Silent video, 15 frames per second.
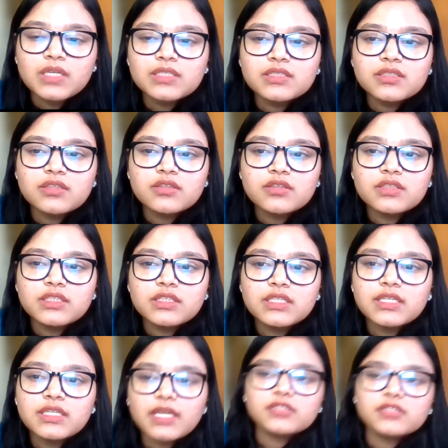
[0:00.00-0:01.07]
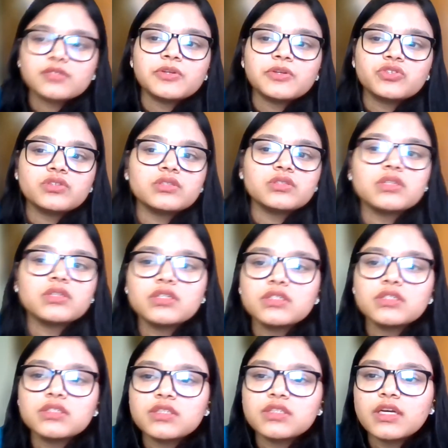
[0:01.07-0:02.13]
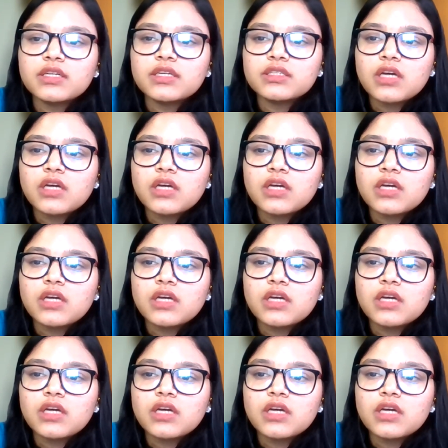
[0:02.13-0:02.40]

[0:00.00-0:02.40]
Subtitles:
So the next question is that